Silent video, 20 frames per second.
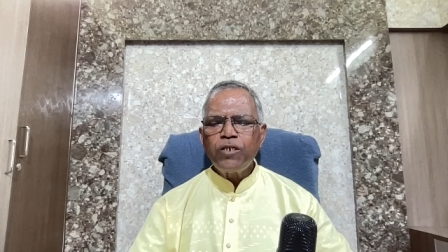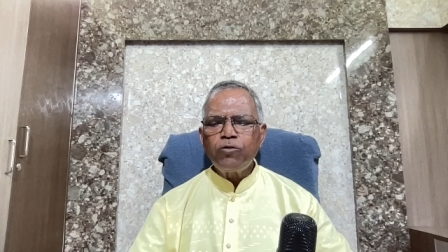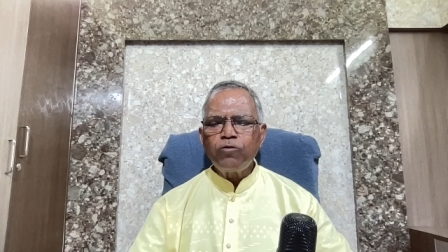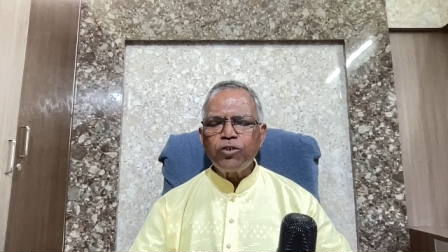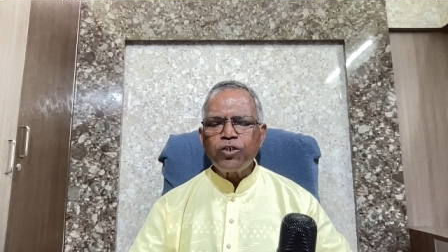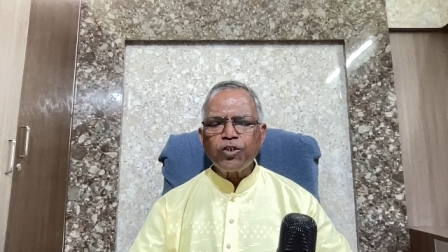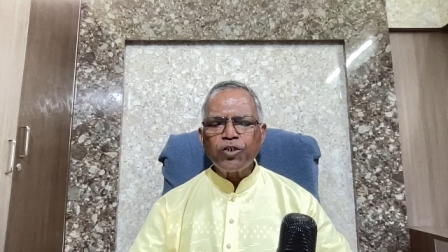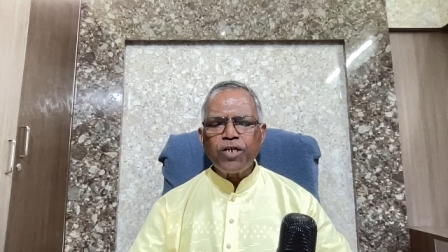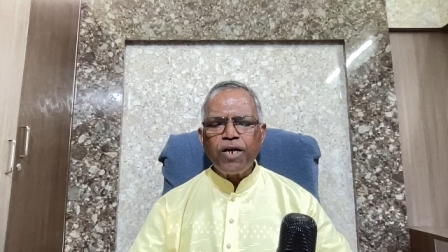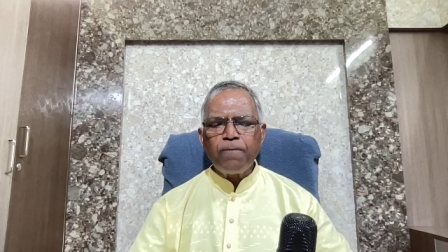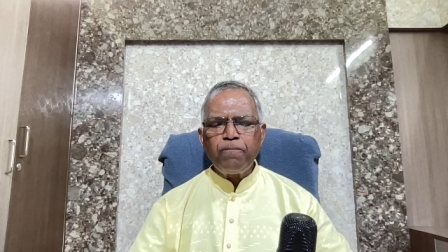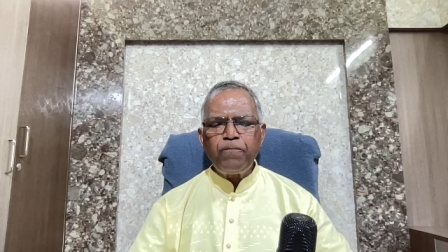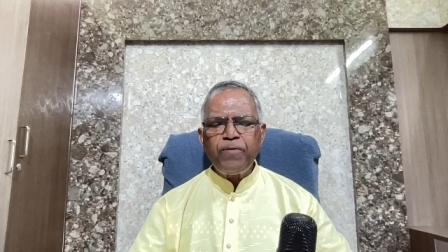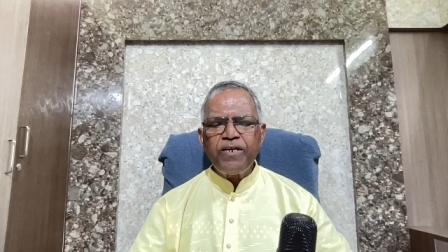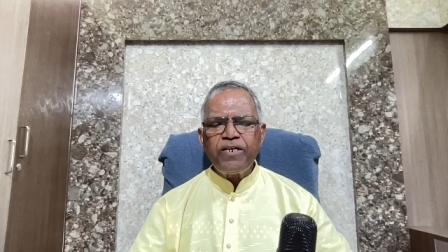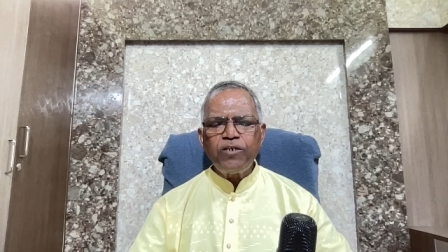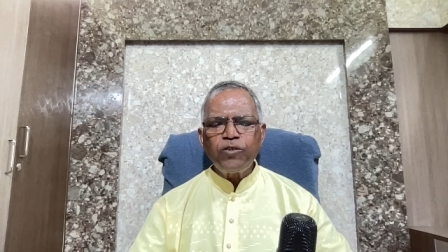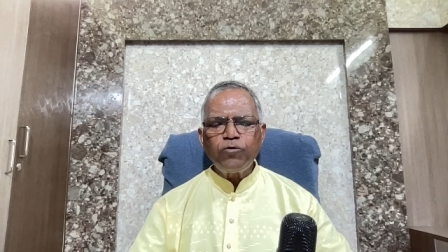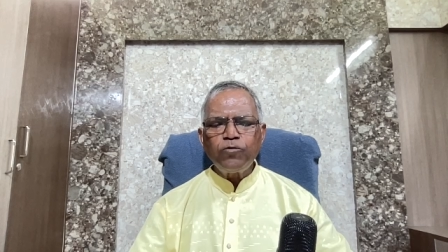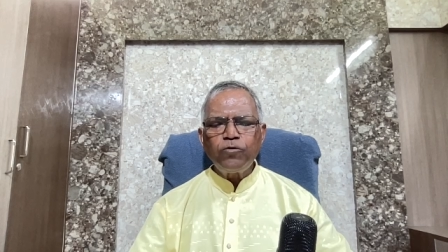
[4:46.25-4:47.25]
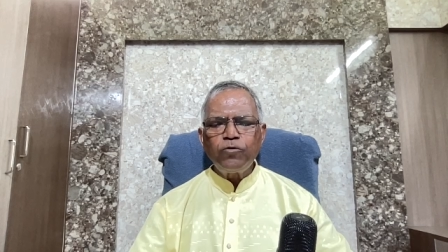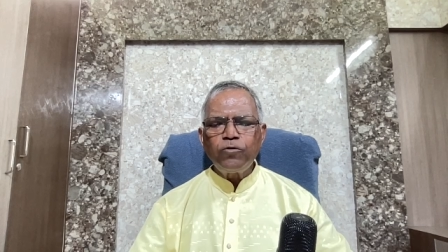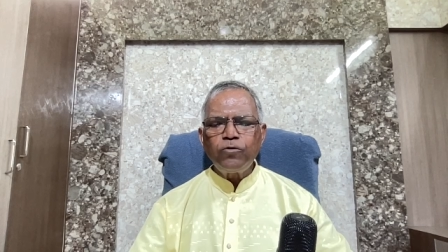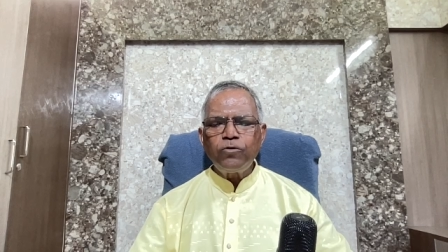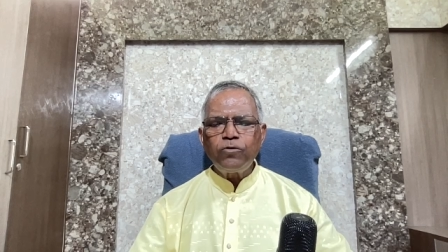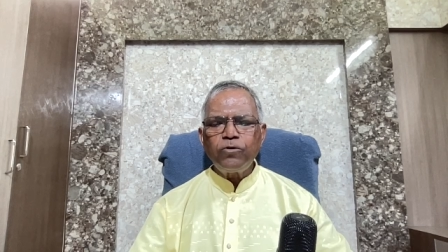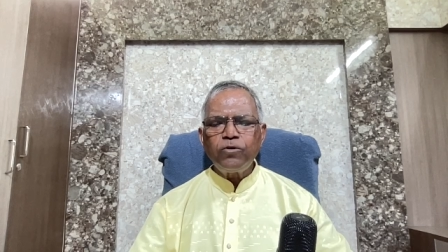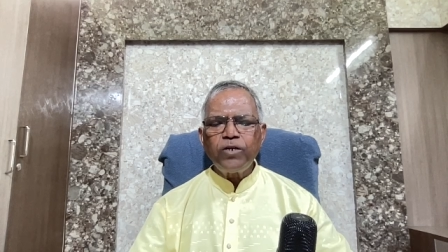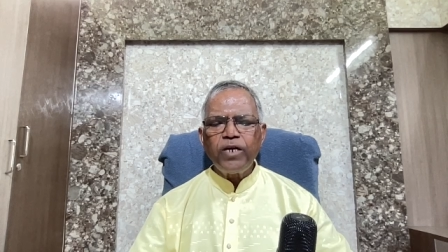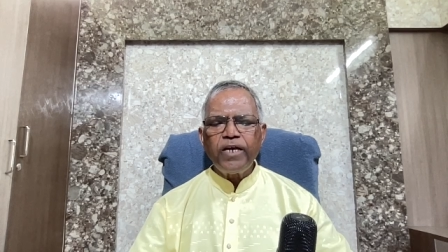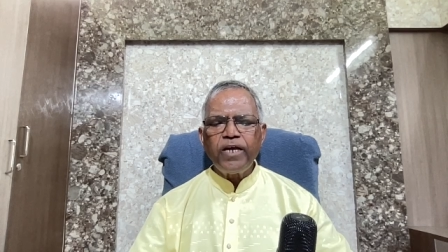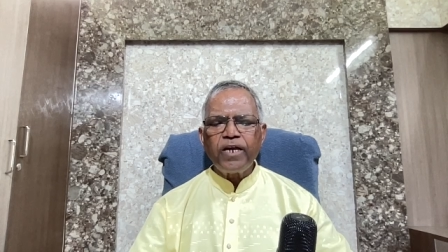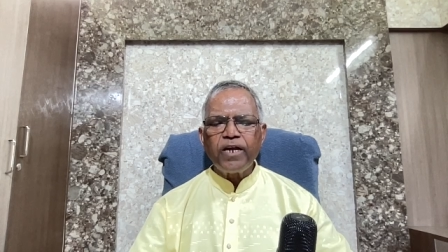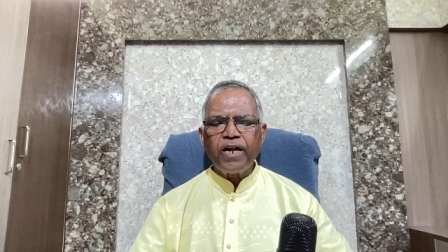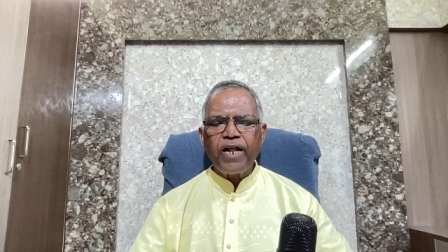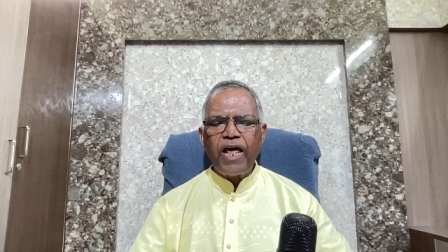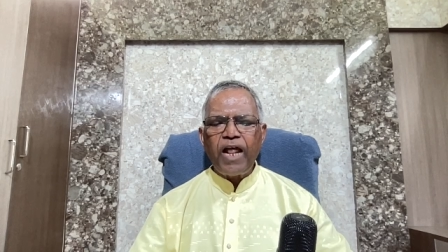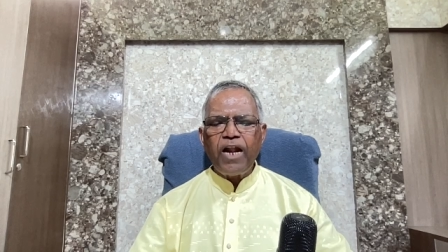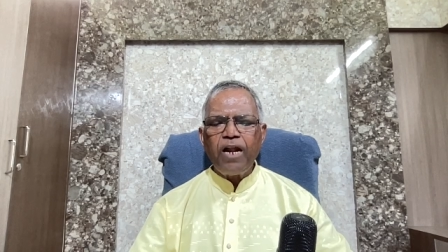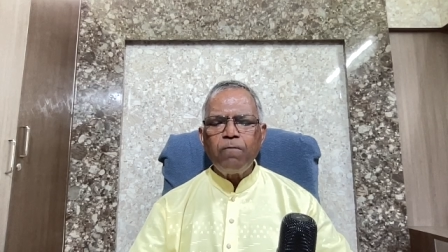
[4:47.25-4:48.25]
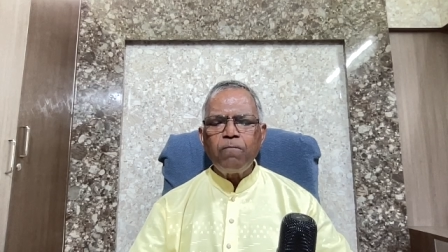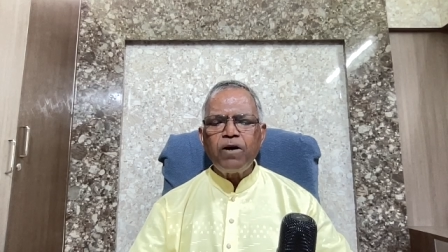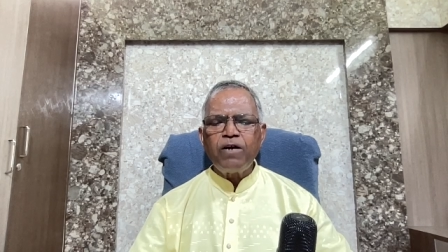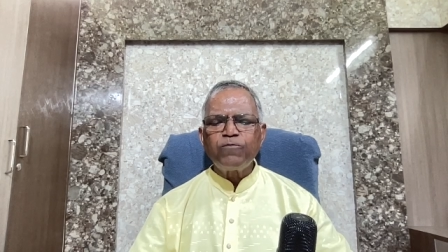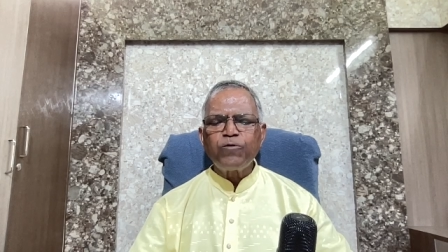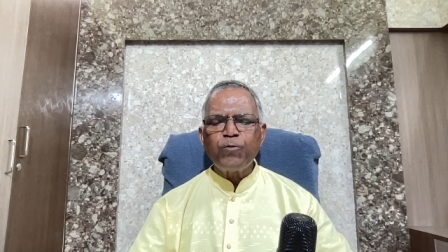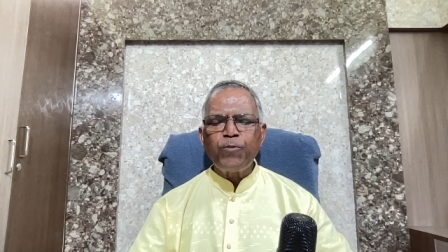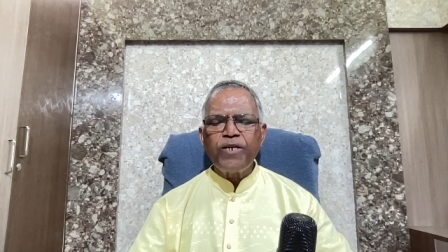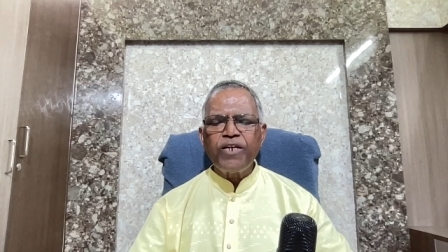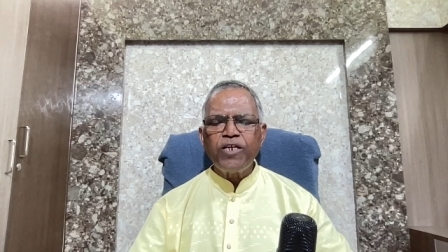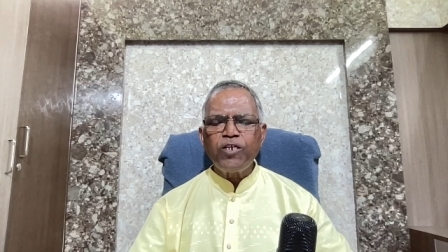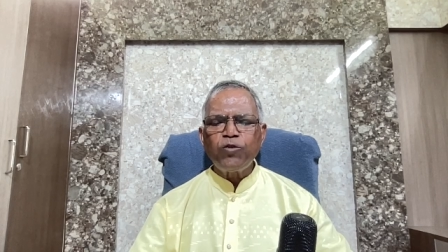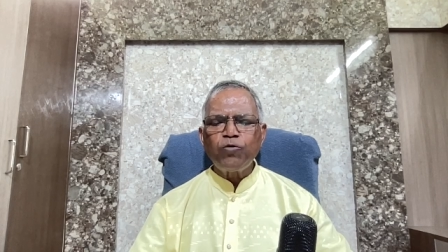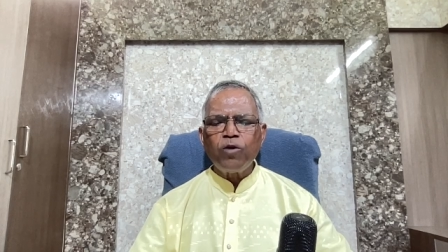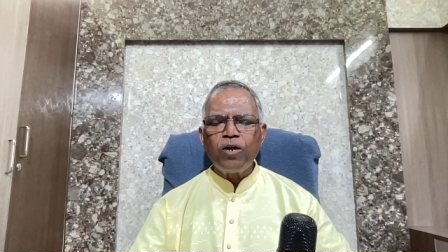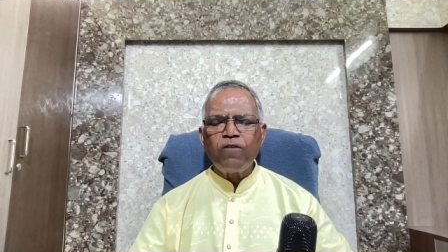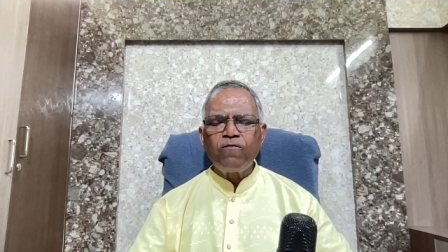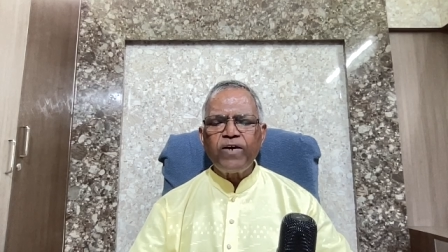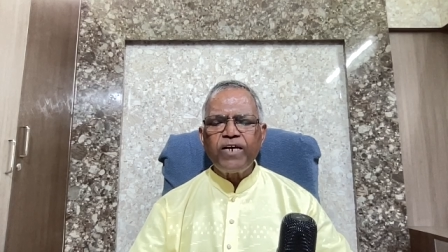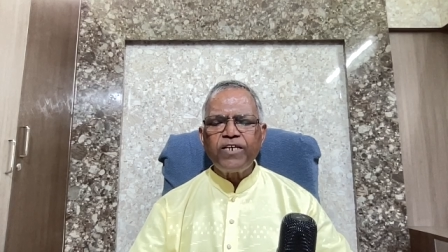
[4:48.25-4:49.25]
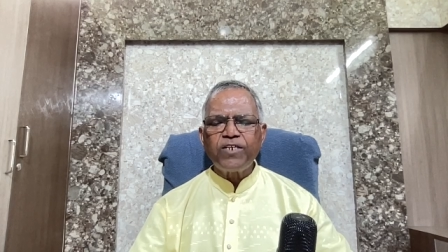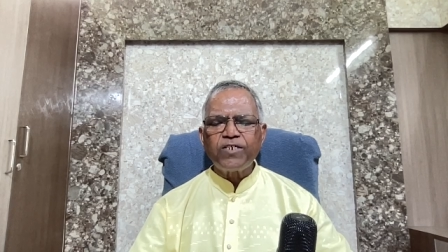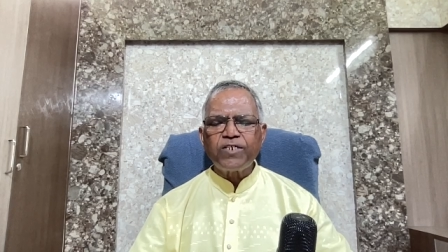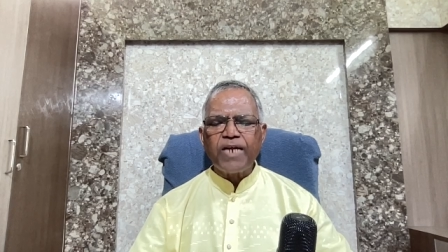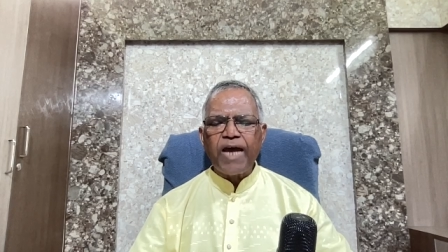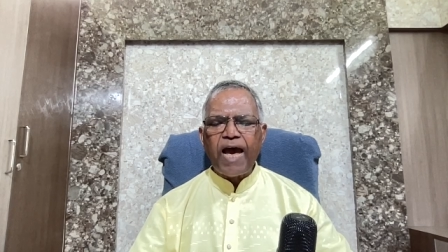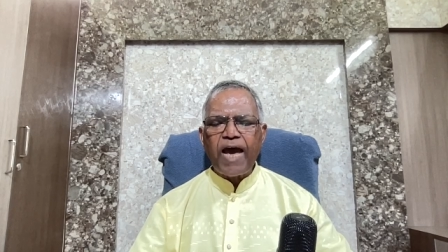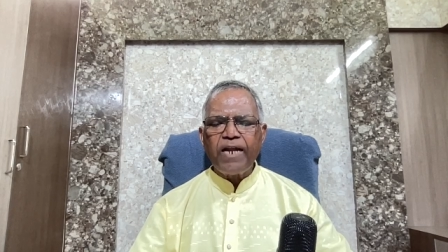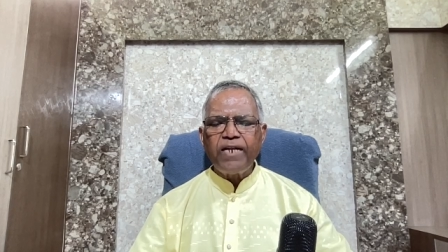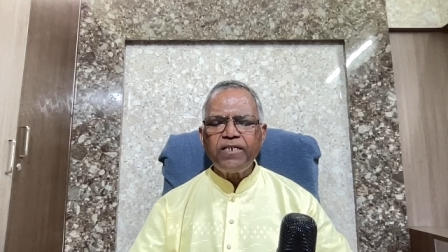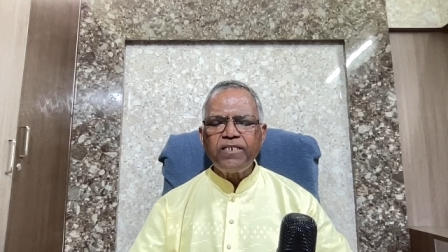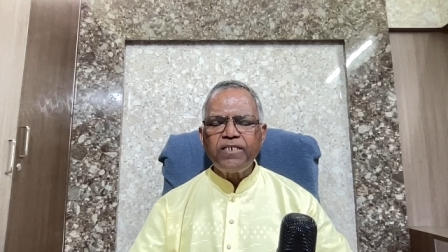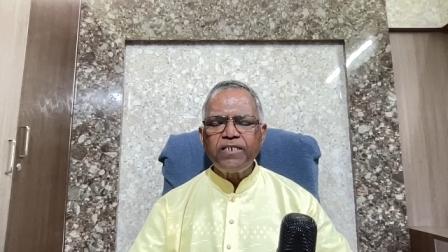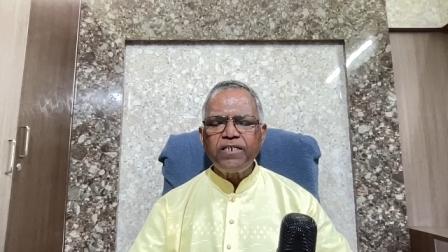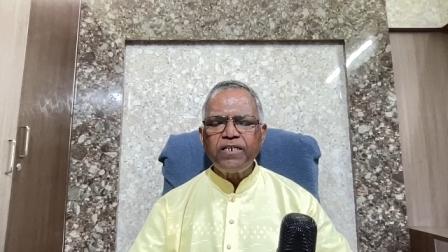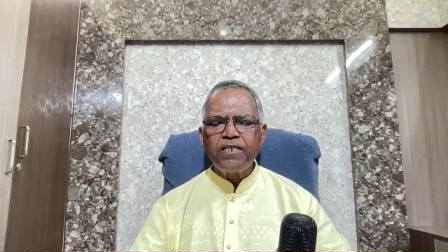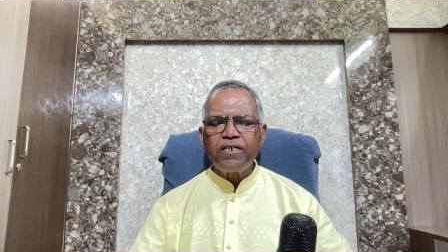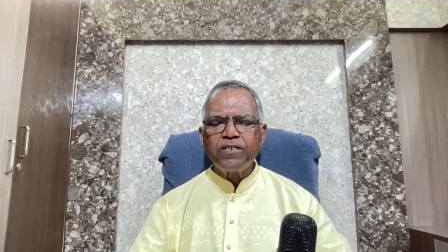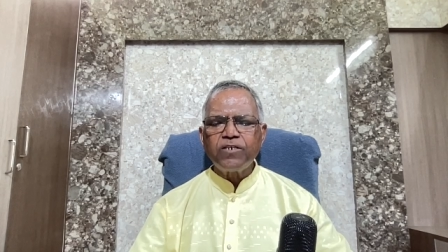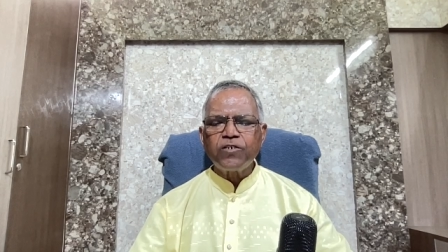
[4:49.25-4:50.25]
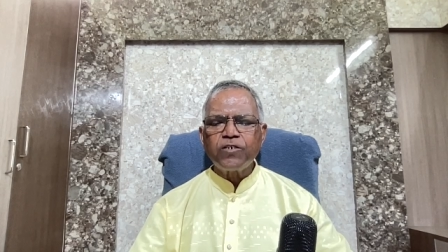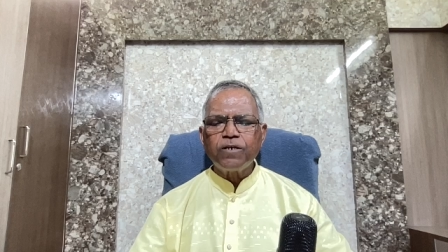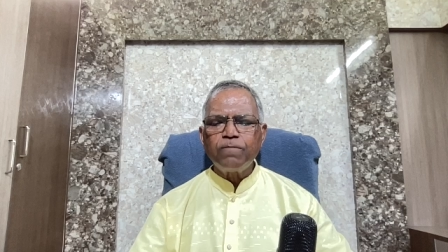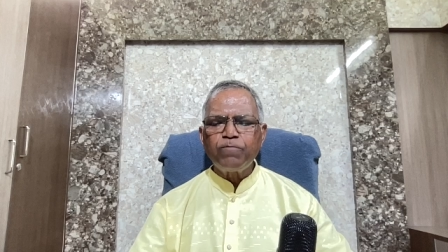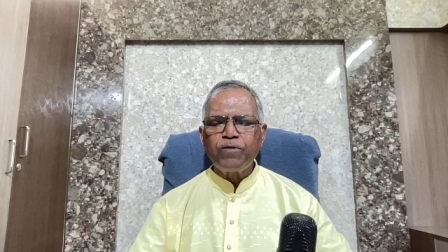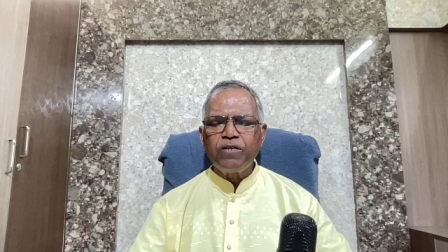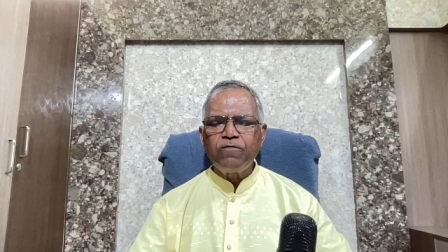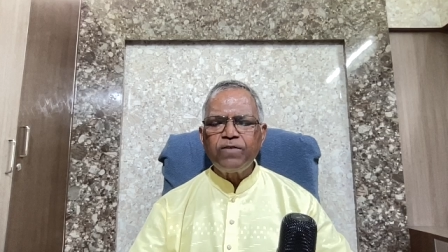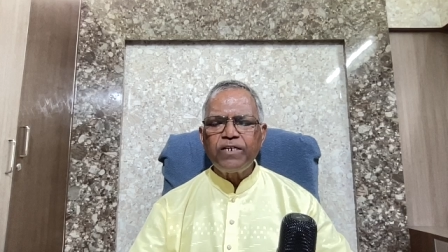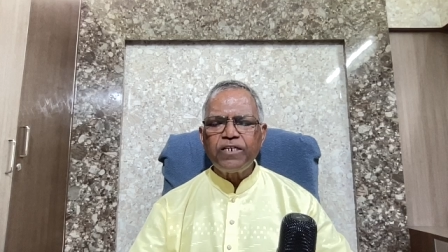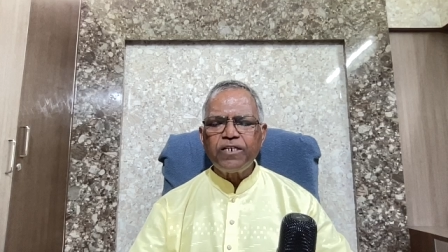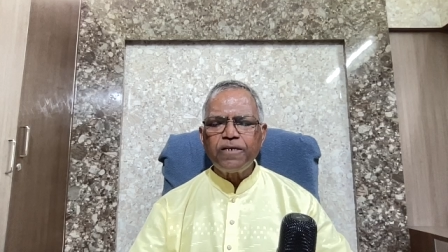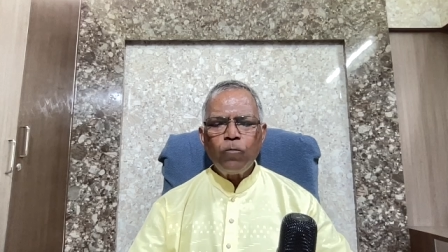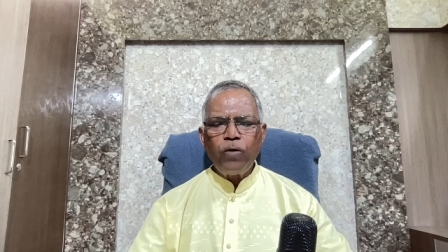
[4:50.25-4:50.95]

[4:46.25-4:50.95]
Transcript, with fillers: to step into a realm of spiritual vitality and receptivity,